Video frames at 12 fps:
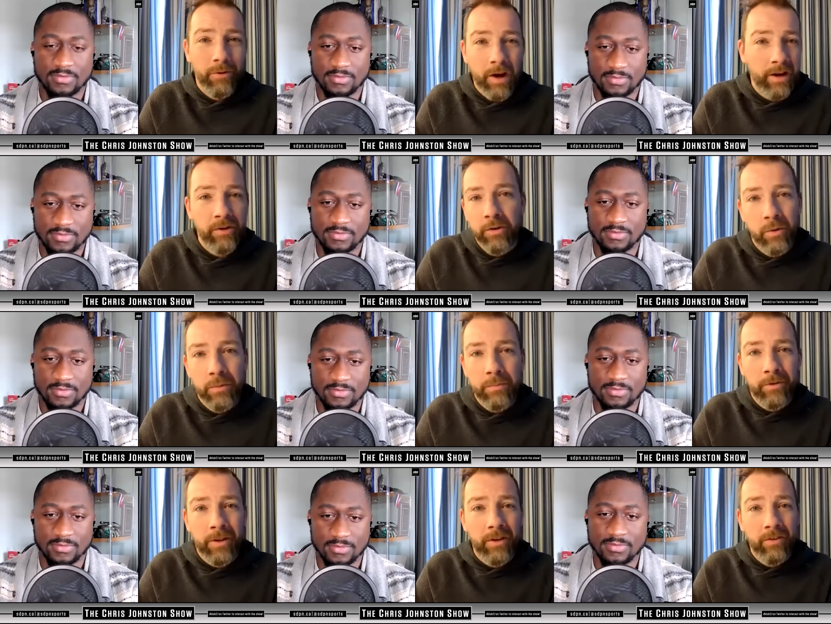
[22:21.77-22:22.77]
Speaker 1: I don't know what
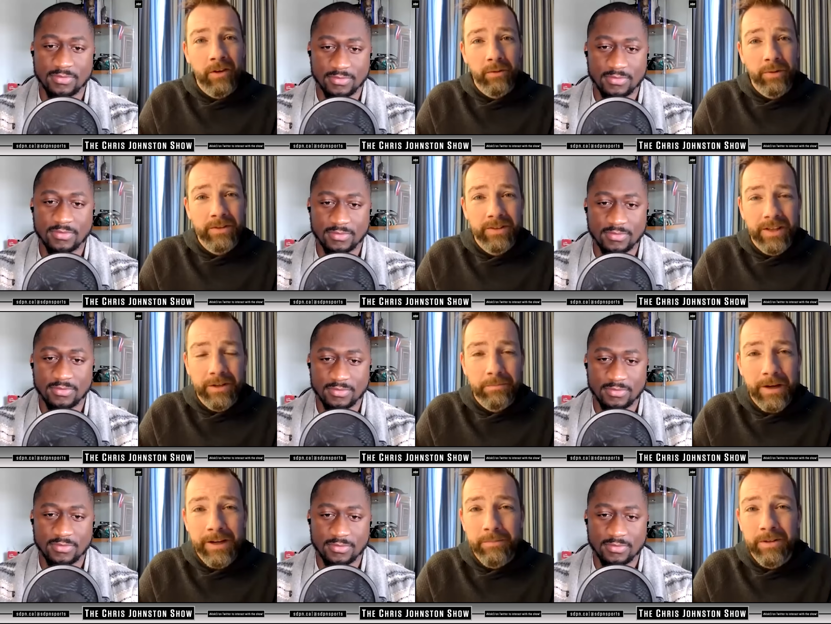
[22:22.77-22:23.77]
Martin Saint Louis is getting
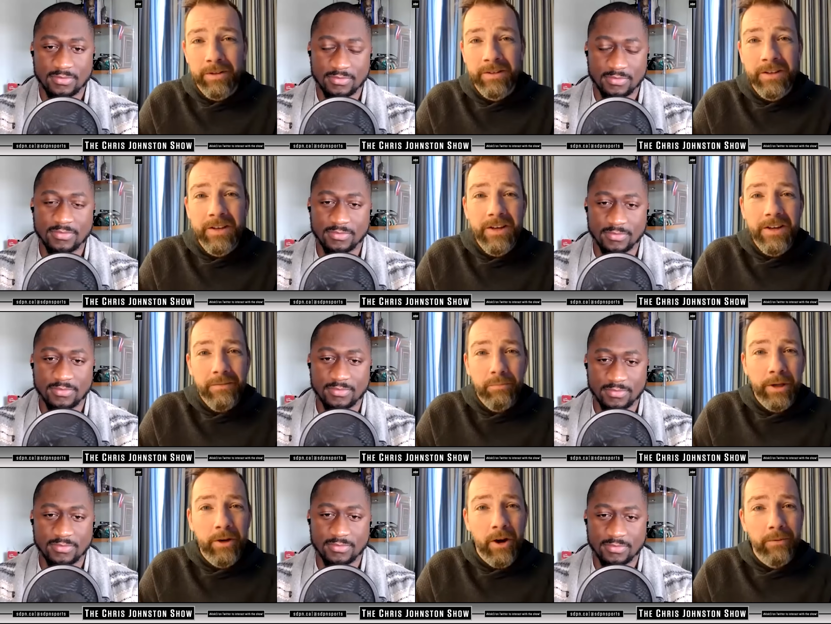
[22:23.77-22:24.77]
paid, but it,
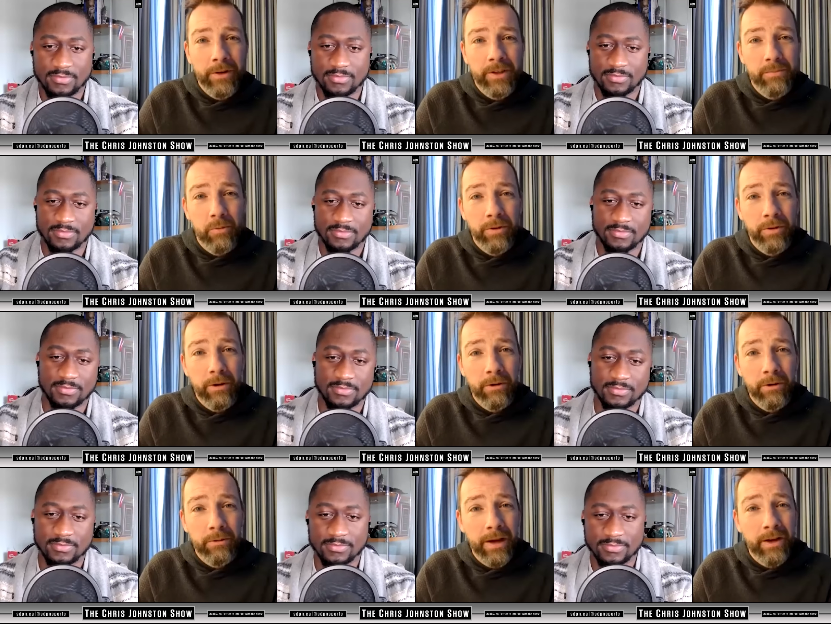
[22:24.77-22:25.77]
pretty confident it's more than three
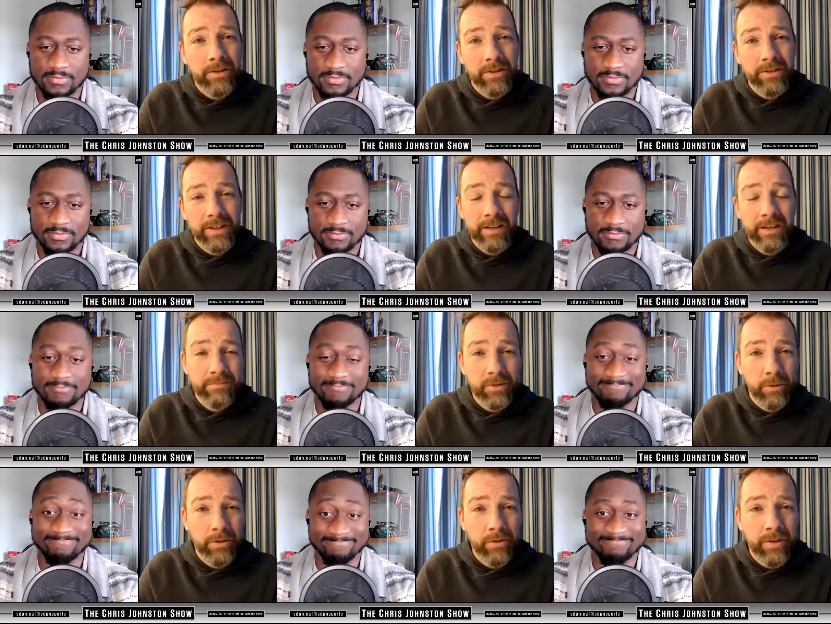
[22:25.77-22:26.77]
hundred thousand. So yeah,
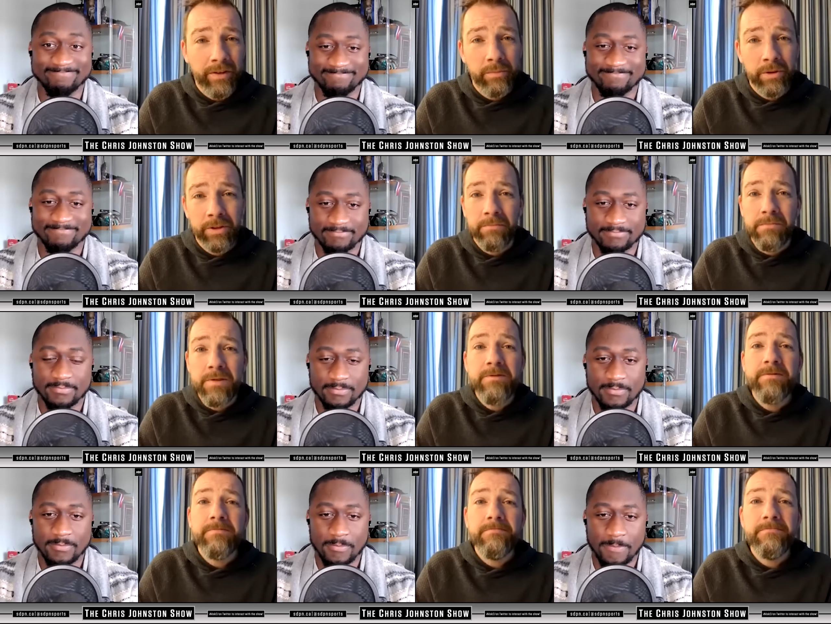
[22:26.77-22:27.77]
north of seven million.
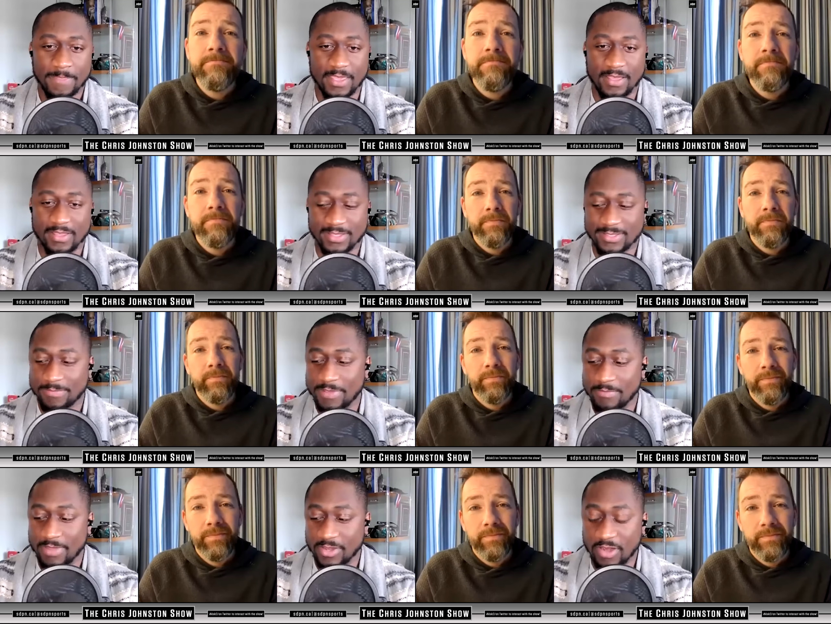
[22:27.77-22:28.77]
Speaker 2: Yeah, it's a
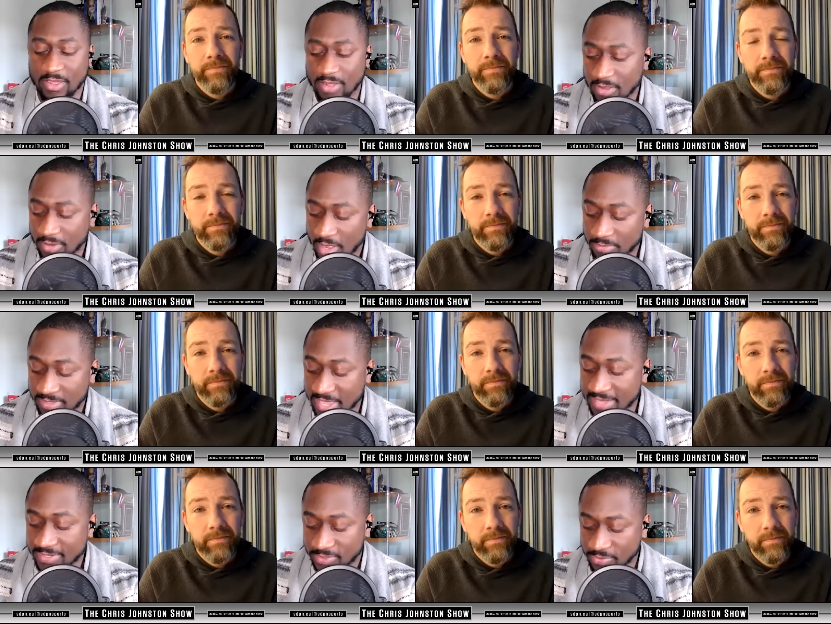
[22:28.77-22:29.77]
bit much. I'll, I'll, I'll
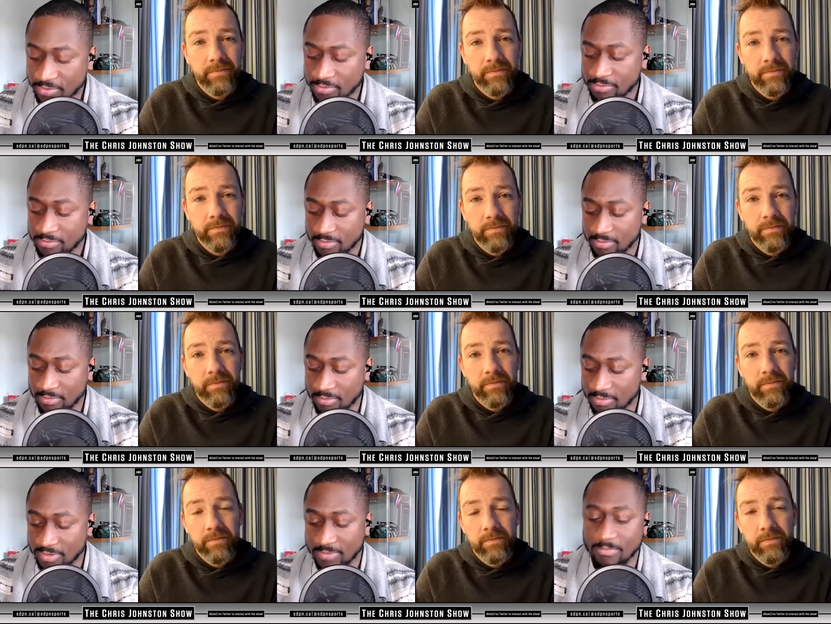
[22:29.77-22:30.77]
get to
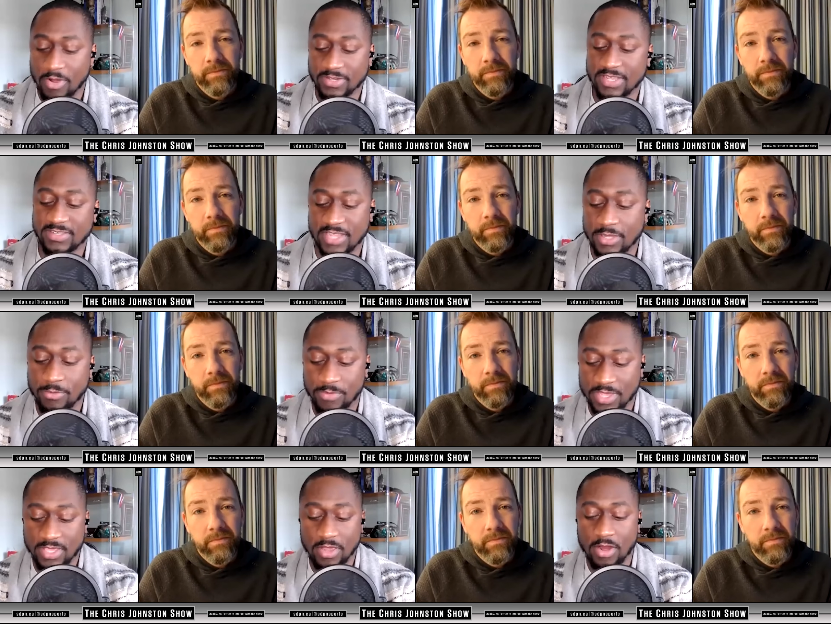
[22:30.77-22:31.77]
Martin Saint
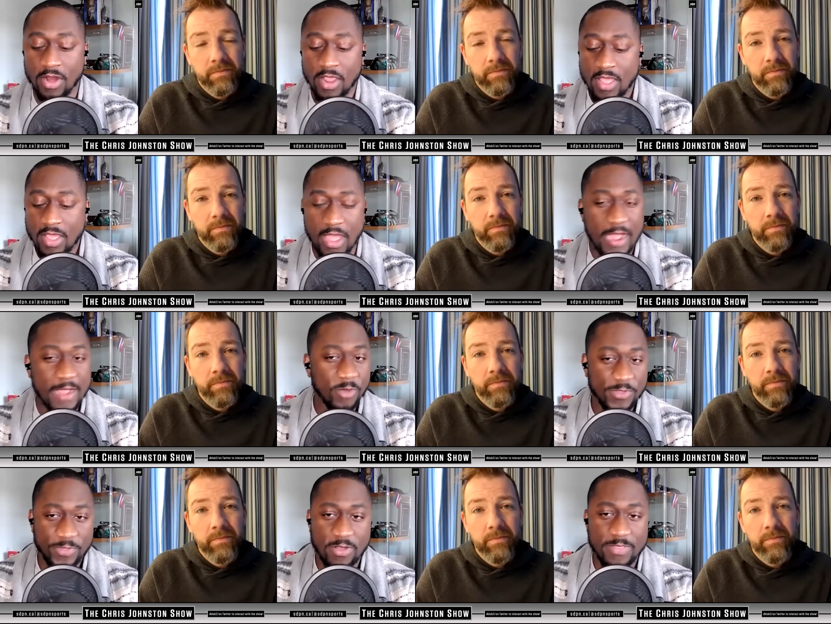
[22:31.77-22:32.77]
Louis here. I'm
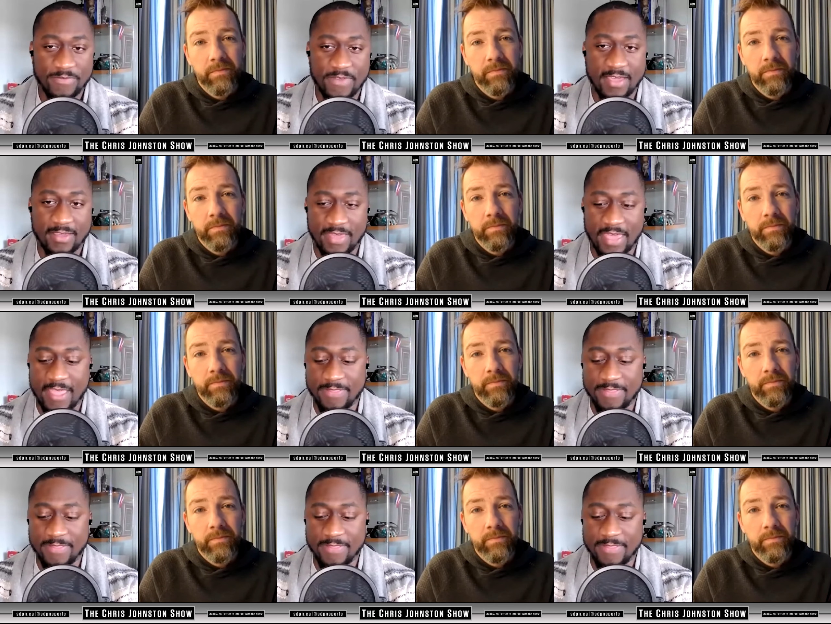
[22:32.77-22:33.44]
with you on the fact that